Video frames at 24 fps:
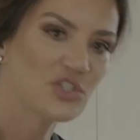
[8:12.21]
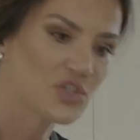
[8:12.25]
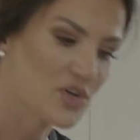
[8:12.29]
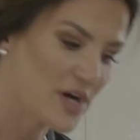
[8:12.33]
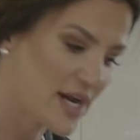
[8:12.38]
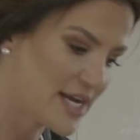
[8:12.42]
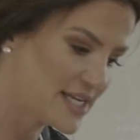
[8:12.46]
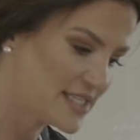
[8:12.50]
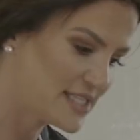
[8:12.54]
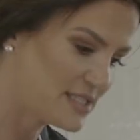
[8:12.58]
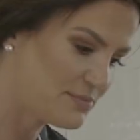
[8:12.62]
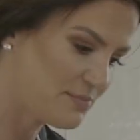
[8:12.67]

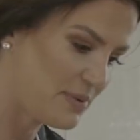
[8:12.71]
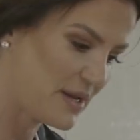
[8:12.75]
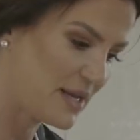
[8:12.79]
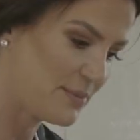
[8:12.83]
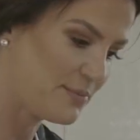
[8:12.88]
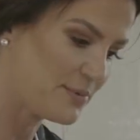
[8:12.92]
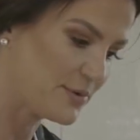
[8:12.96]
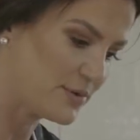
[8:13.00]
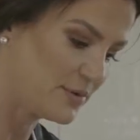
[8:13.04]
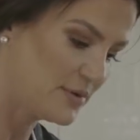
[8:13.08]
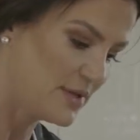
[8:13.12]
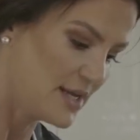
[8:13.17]

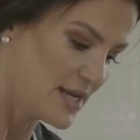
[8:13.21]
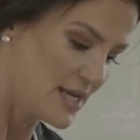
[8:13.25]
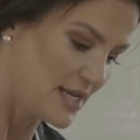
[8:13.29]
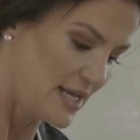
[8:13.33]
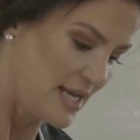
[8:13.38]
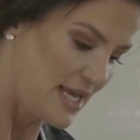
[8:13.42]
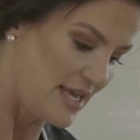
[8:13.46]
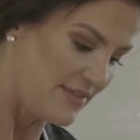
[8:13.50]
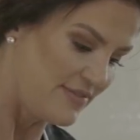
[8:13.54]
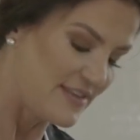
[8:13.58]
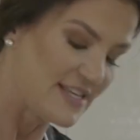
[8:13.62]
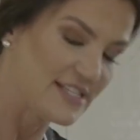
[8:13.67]
tradespeople,
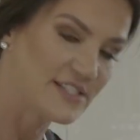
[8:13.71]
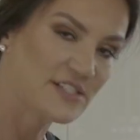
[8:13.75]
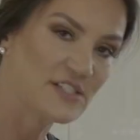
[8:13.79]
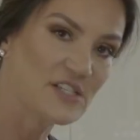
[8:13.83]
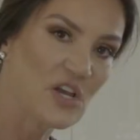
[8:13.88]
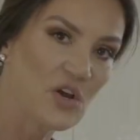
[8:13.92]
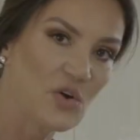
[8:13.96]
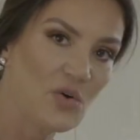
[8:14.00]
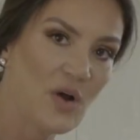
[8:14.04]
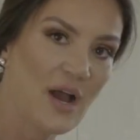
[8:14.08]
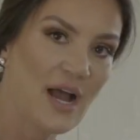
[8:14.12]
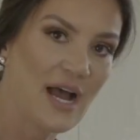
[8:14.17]
they're
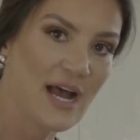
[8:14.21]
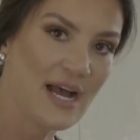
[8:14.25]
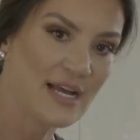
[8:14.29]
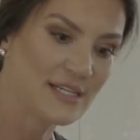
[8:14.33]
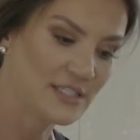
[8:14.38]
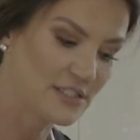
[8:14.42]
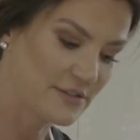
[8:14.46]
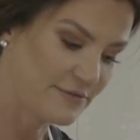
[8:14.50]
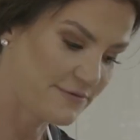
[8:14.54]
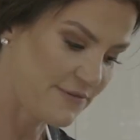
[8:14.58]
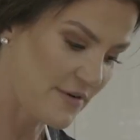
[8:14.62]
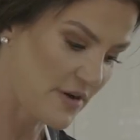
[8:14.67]
so
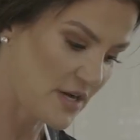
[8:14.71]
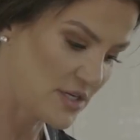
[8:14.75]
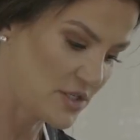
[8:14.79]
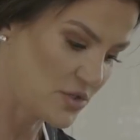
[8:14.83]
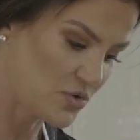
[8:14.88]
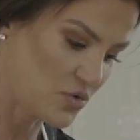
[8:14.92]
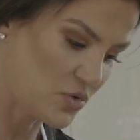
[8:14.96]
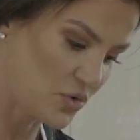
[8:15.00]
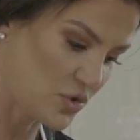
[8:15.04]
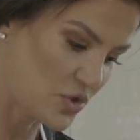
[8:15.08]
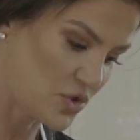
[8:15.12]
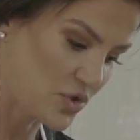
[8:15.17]
hard to find
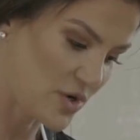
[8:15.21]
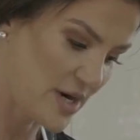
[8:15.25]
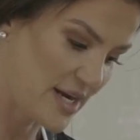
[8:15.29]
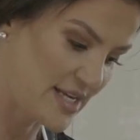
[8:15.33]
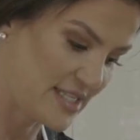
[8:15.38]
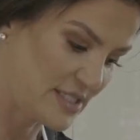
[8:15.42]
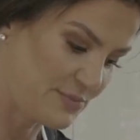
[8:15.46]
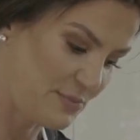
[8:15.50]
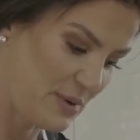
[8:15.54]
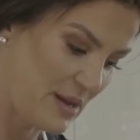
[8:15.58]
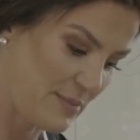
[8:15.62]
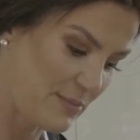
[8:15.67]
good
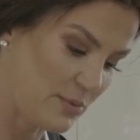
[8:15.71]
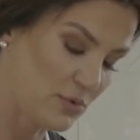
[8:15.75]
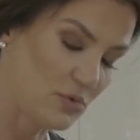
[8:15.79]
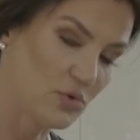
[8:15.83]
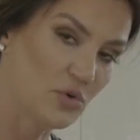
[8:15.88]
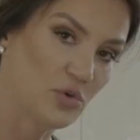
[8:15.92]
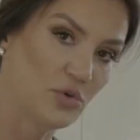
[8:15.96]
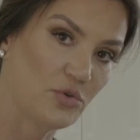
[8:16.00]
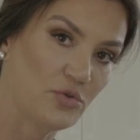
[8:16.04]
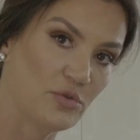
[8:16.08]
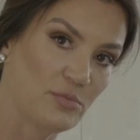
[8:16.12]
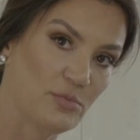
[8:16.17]
tradespeople,
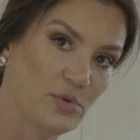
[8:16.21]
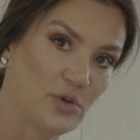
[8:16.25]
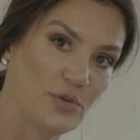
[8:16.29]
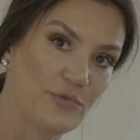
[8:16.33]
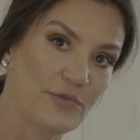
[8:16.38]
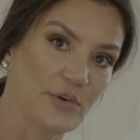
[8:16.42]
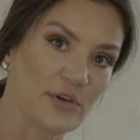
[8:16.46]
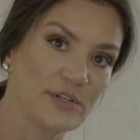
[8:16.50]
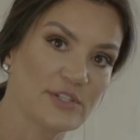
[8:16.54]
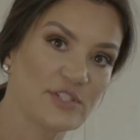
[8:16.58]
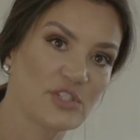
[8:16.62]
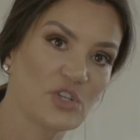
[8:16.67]
good
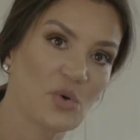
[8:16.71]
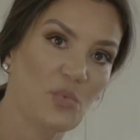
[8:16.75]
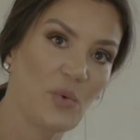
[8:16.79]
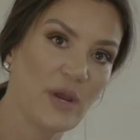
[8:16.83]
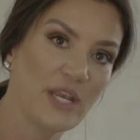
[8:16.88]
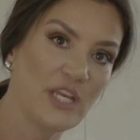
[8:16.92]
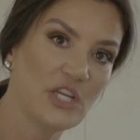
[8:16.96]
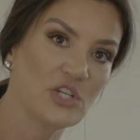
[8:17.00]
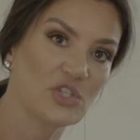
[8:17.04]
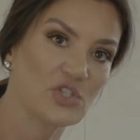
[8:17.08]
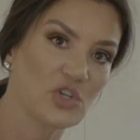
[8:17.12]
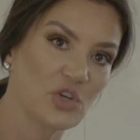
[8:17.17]
removalists. So
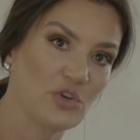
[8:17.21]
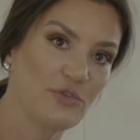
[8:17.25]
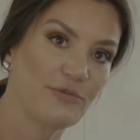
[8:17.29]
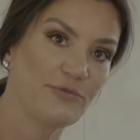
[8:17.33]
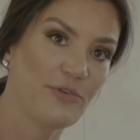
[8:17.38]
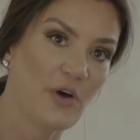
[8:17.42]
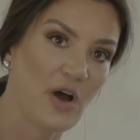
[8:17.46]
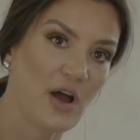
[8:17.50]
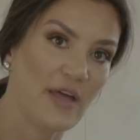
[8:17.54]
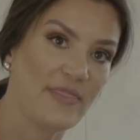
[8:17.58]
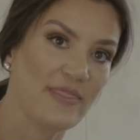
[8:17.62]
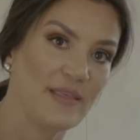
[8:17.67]
when you do
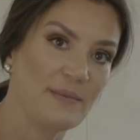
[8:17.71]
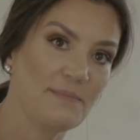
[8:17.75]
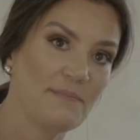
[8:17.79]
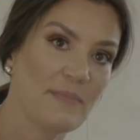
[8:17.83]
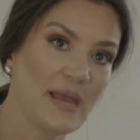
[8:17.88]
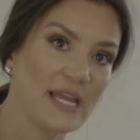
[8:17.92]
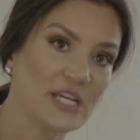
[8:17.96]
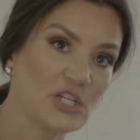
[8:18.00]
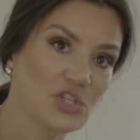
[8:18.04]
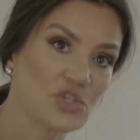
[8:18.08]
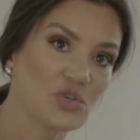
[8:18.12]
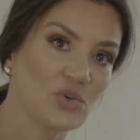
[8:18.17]
find them,
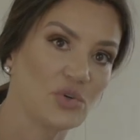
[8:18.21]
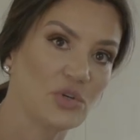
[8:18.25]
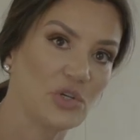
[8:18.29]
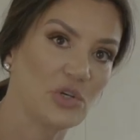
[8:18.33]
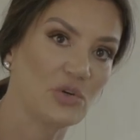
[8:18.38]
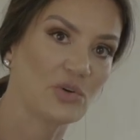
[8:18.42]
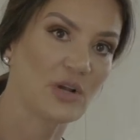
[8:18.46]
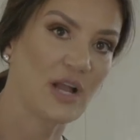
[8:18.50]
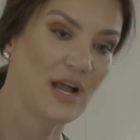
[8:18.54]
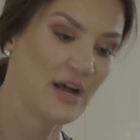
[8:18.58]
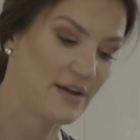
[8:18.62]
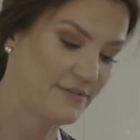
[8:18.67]
make sure you
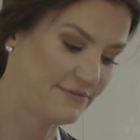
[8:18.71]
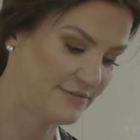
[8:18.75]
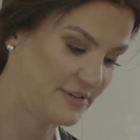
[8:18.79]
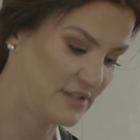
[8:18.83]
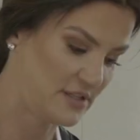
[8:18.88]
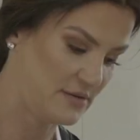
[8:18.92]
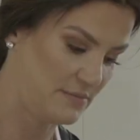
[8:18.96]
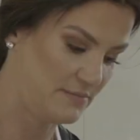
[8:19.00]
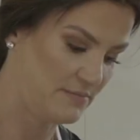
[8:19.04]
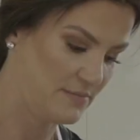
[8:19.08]
look after them,